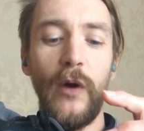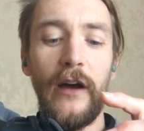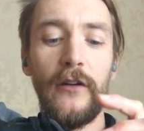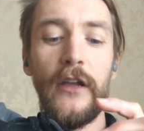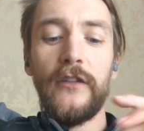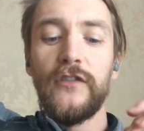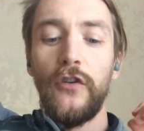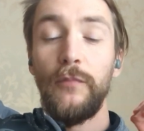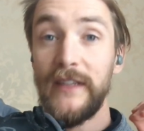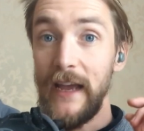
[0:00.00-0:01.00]
well
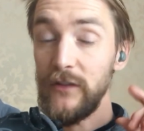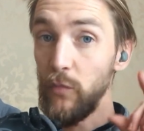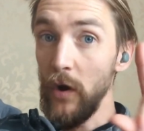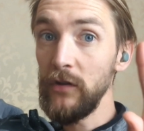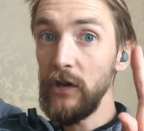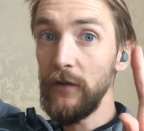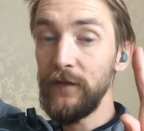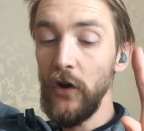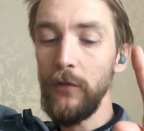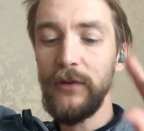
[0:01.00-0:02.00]
to protect one, your foot,